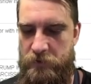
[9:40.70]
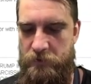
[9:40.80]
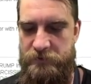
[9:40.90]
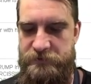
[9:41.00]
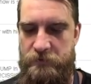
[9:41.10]

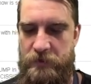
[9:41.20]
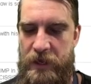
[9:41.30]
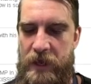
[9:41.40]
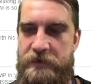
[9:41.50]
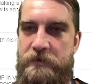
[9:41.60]
let's
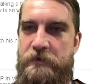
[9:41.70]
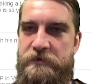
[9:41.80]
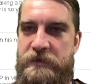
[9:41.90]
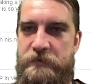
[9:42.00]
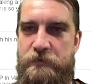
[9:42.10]
add another
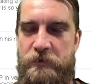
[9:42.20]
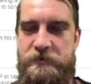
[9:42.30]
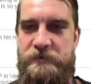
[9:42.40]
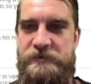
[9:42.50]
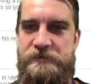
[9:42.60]
keyword
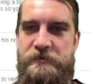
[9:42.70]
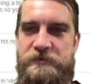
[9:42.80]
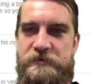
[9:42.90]
to this search.